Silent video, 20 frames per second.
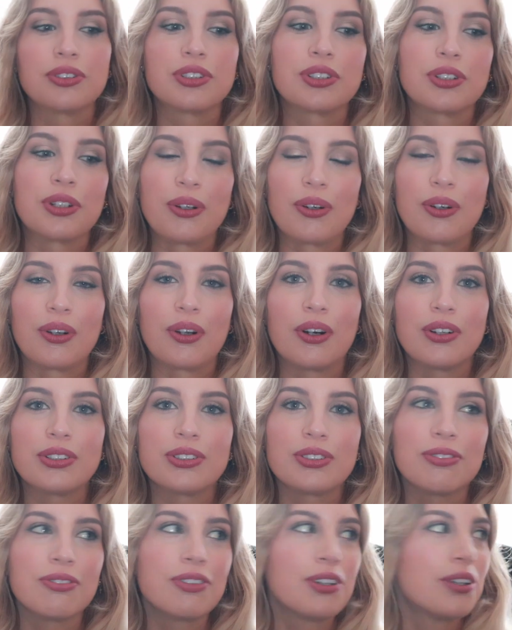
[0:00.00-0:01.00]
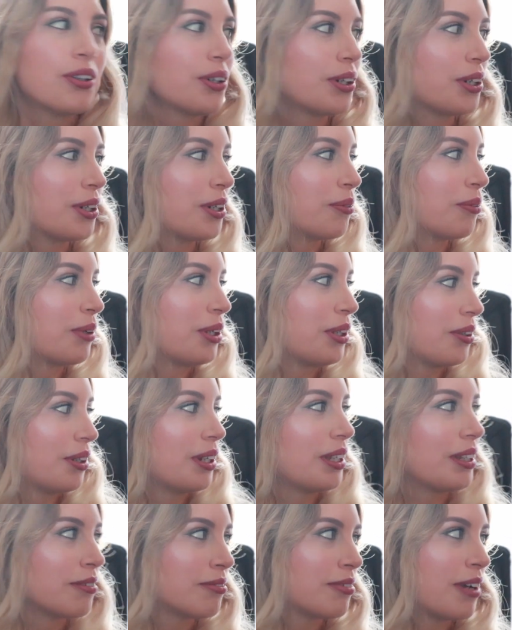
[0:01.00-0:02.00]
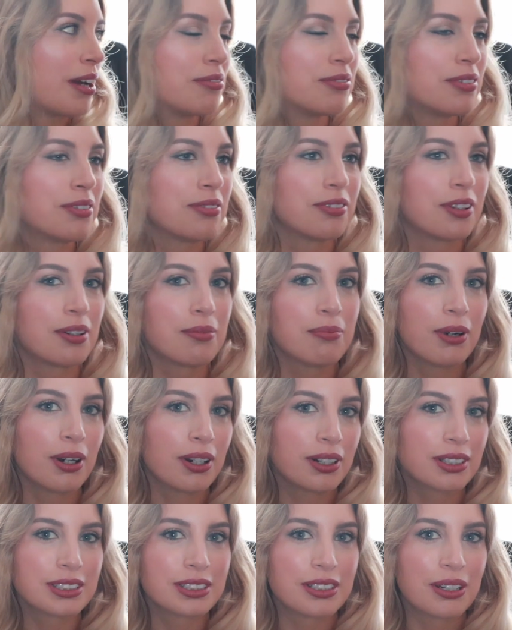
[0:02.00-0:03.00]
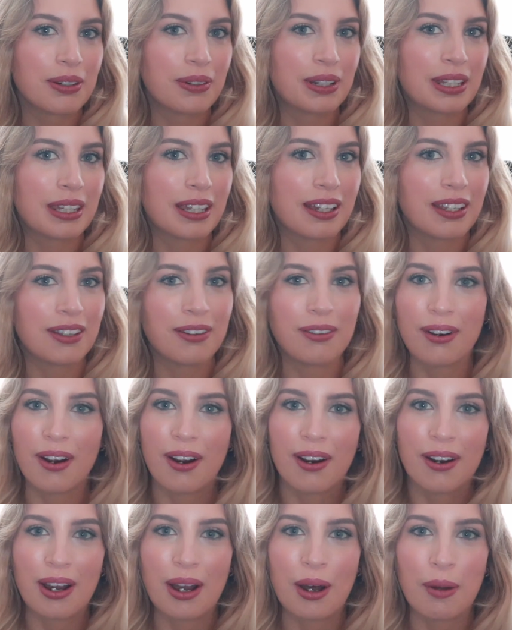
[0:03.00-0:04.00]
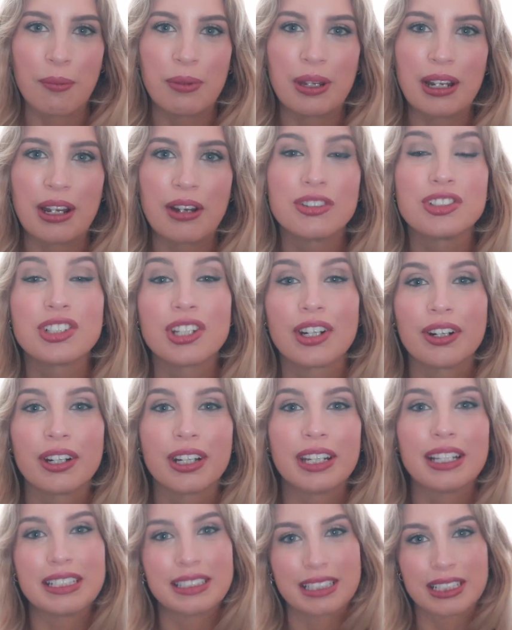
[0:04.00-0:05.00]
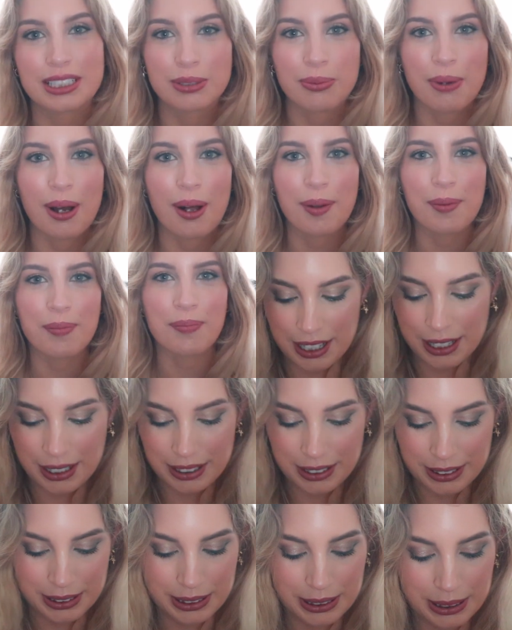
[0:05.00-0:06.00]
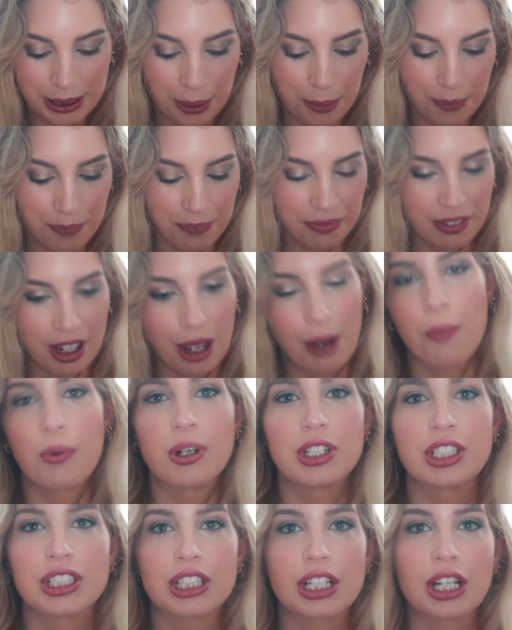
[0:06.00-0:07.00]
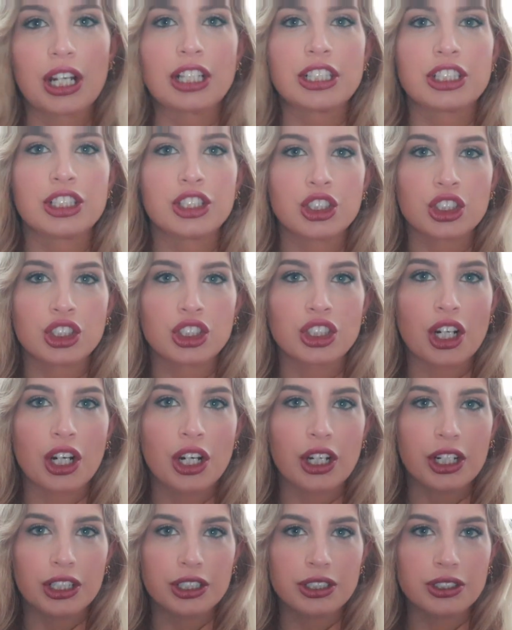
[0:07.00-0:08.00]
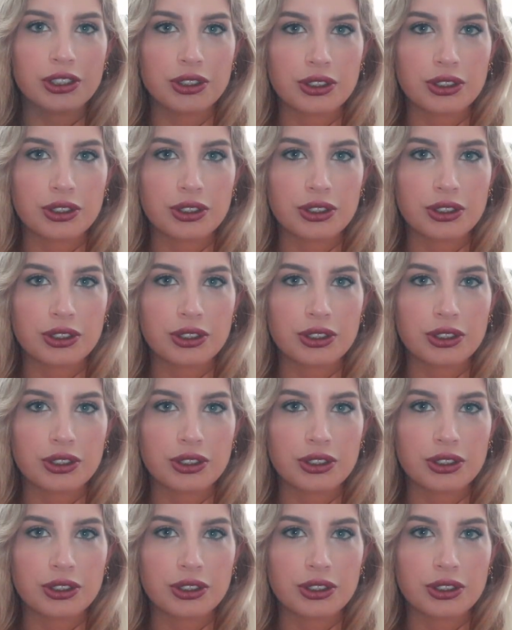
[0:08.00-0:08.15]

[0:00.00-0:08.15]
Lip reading: So you can also feel good when you get the FabFitFun box knowing that you are helping out charities as well. So, I'm just gonna start.